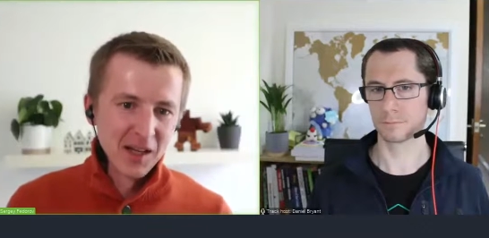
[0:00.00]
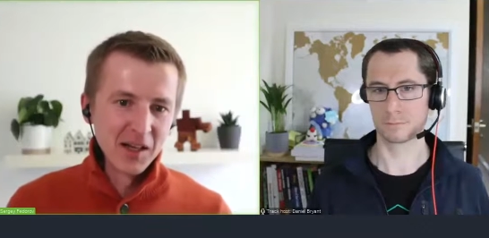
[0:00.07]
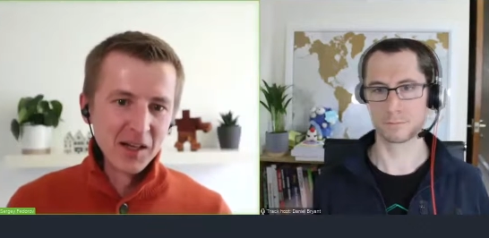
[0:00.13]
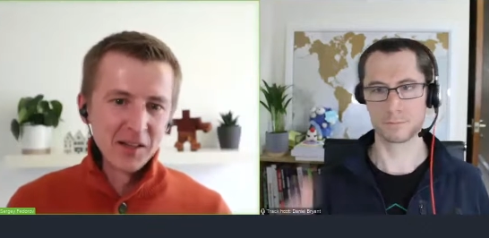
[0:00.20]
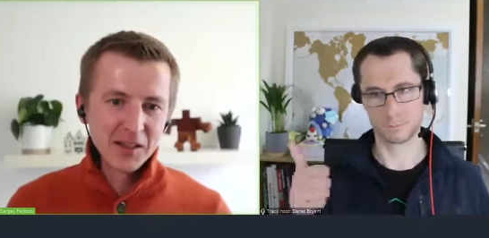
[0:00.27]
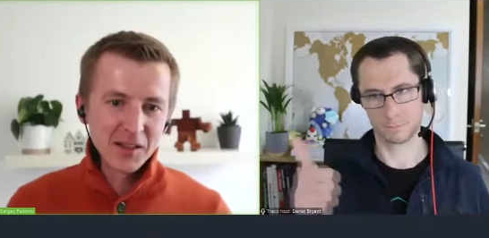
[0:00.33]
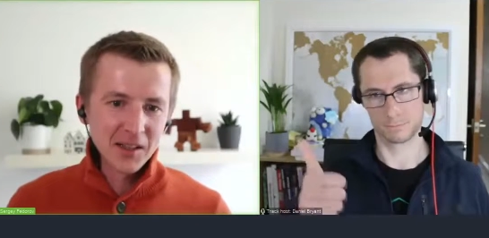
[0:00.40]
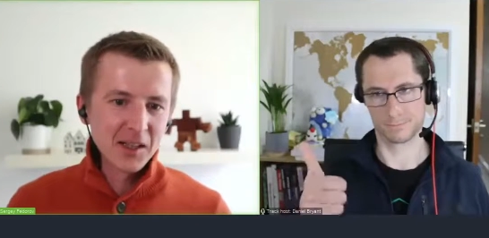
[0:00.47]
Speaker 1: Uh,
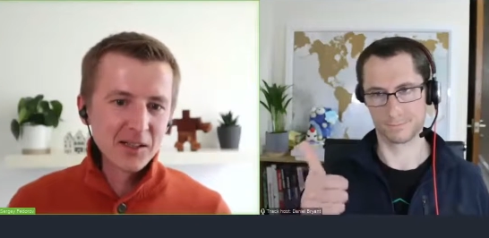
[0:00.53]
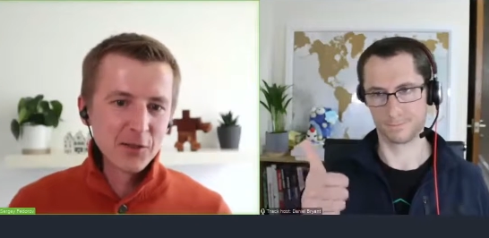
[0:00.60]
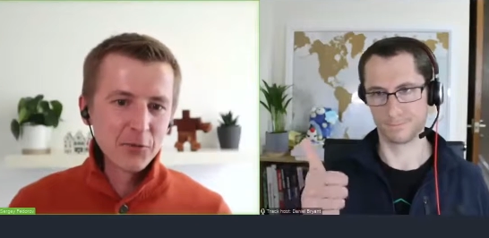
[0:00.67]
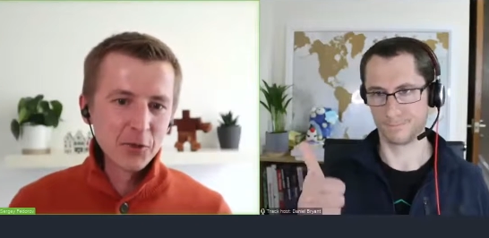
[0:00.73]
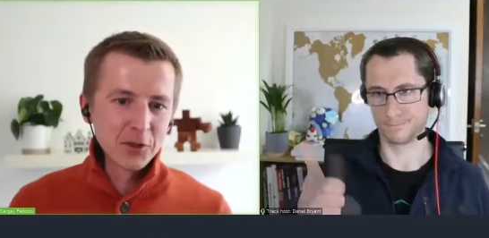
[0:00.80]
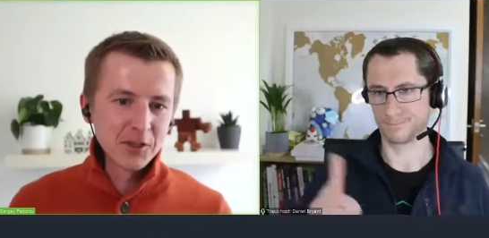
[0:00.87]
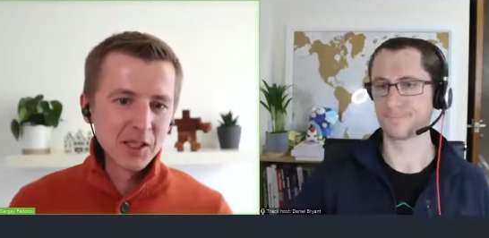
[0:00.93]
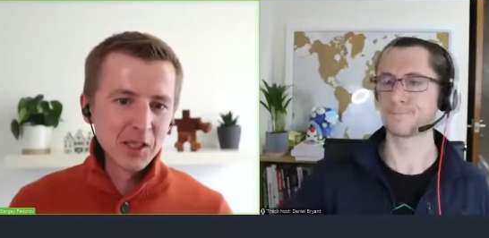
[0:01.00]
in that case,
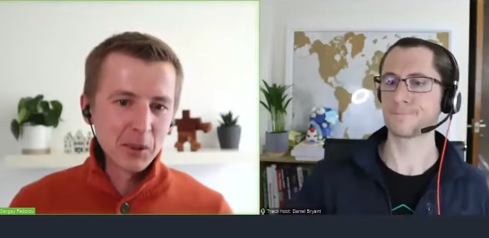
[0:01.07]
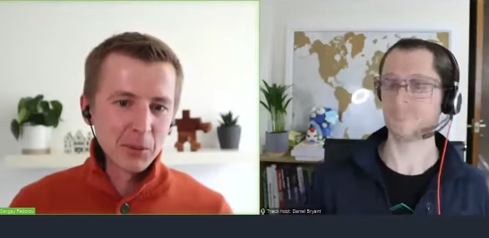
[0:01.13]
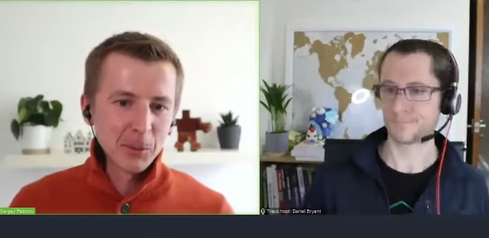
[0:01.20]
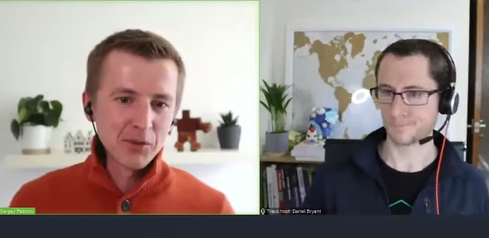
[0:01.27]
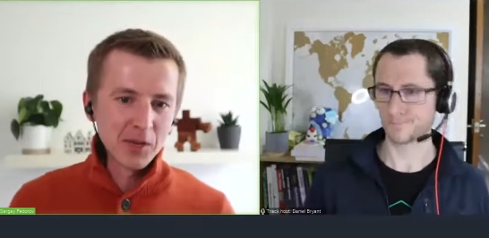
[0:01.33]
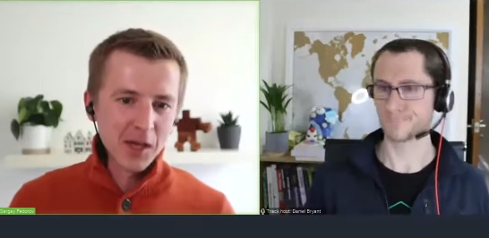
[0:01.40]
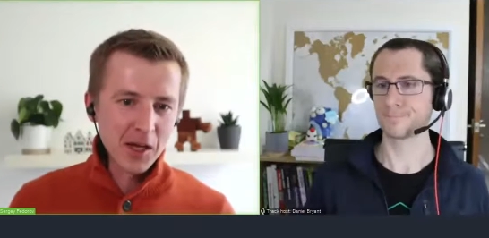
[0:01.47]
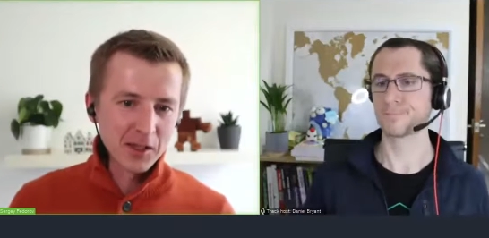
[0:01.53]
the first thing that
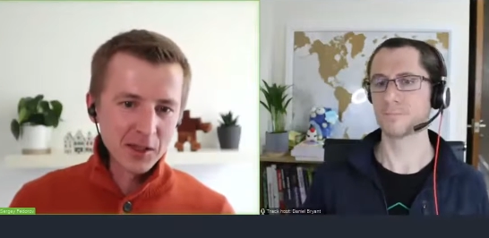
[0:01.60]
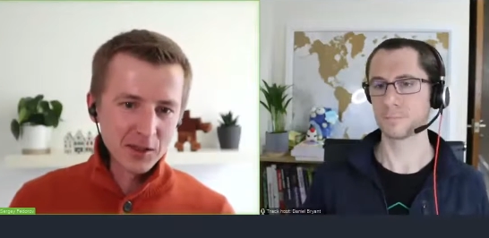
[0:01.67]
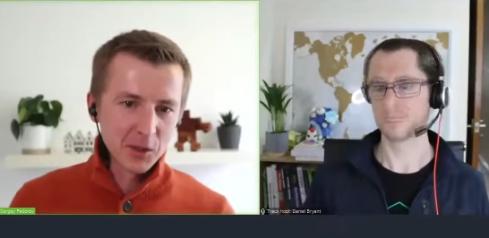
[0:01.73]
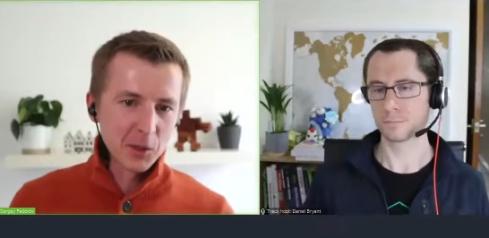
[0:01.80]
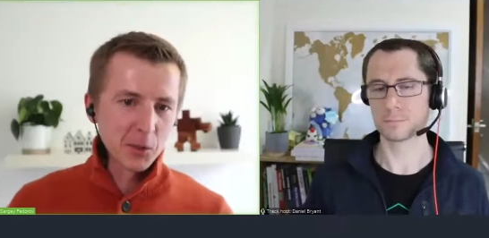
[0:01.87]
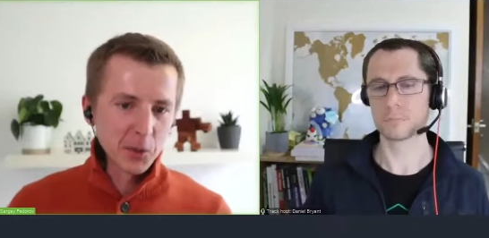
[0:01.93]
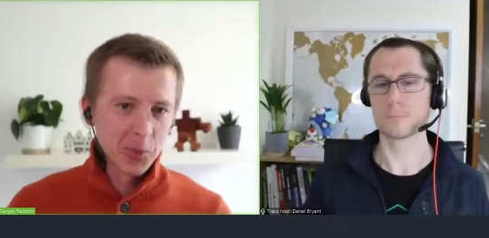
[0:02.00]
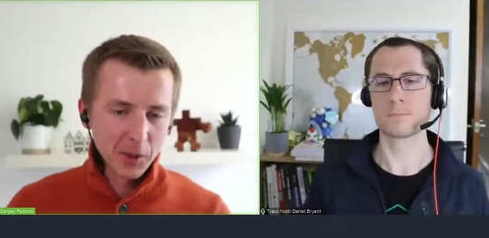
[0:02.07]
we've done is
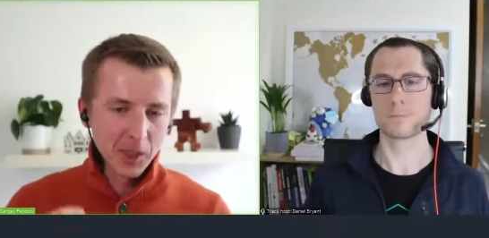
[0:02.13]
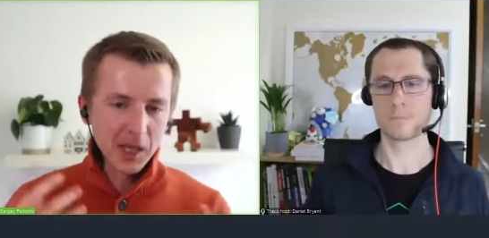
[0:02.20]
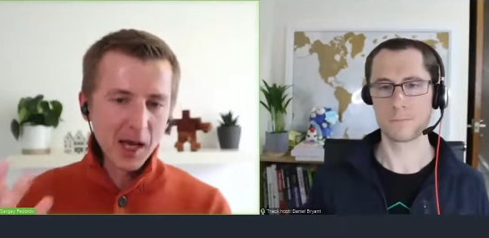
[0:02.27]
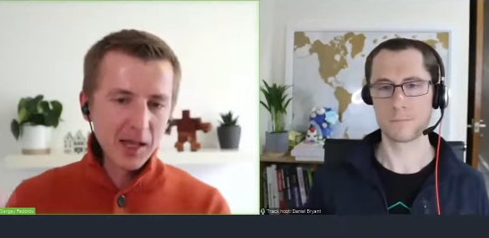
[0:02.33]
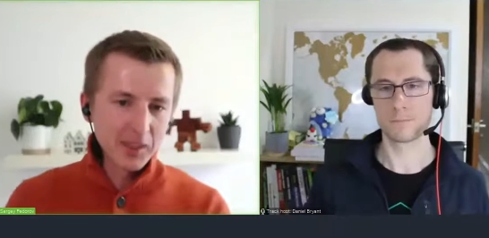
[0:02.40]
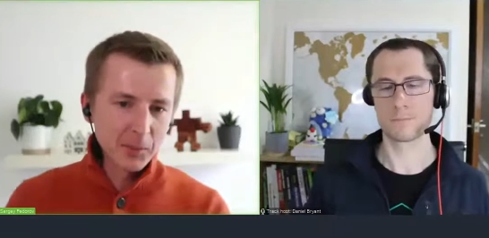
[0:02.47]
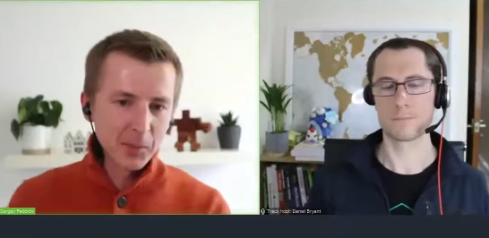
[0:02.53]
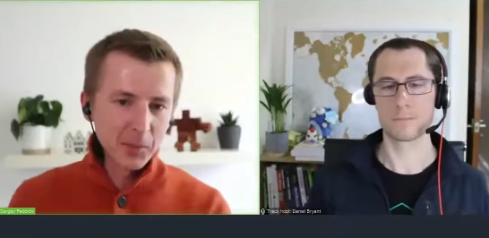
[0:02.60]
that what we
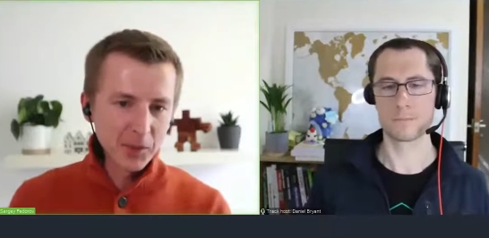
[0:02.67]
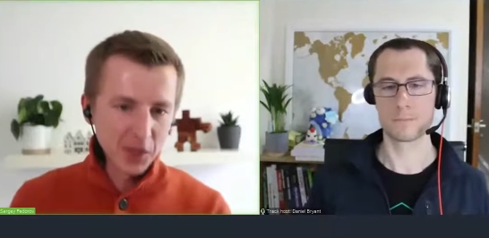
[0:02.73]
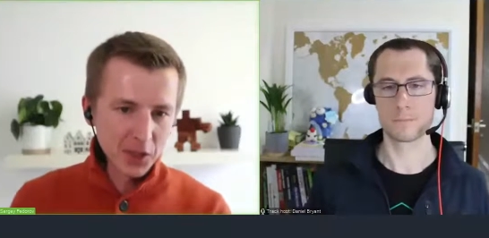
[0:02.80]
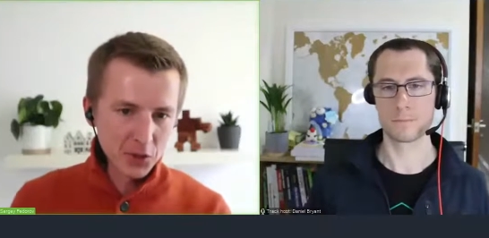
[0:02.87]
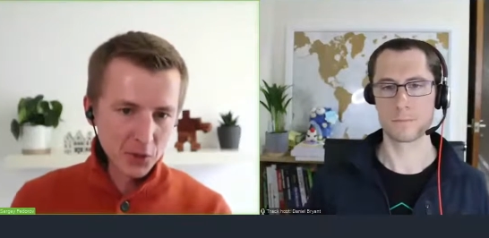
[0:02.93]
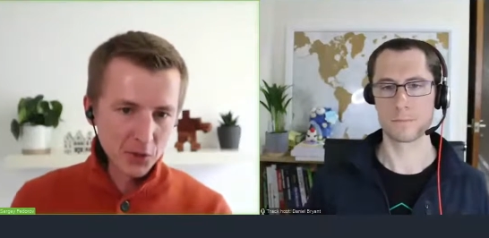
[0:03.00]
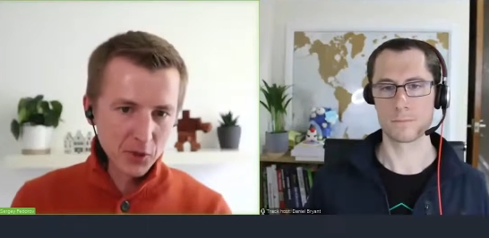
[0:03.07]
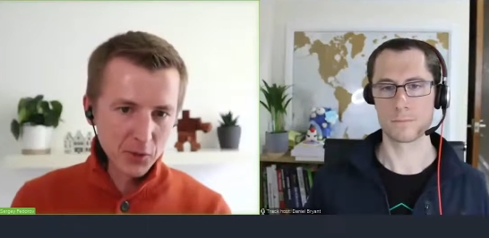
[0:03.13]
had
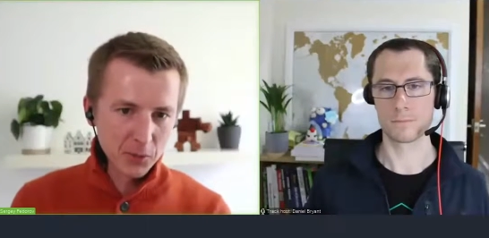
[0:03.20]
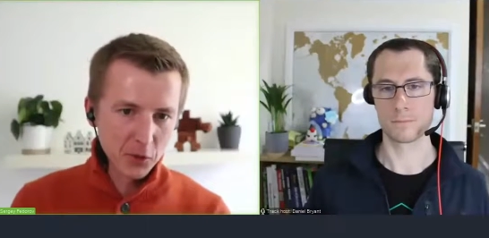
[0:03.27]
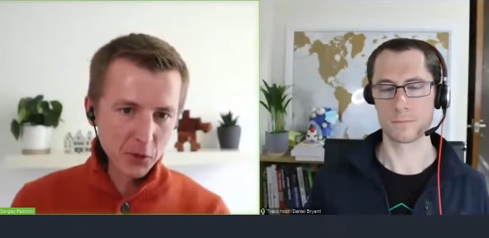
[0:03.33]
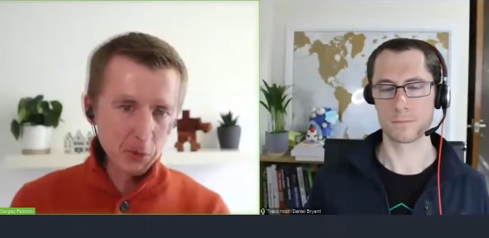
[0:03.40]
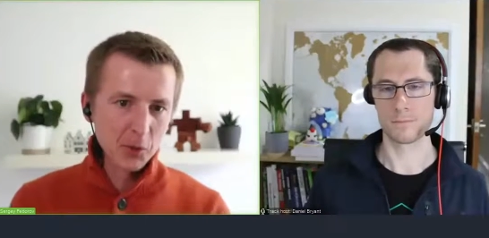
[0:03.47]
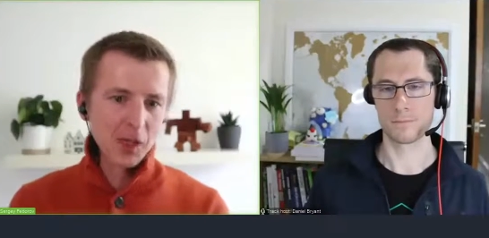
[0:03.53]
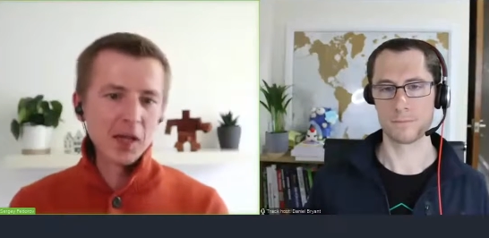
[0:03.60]
implementation of the product,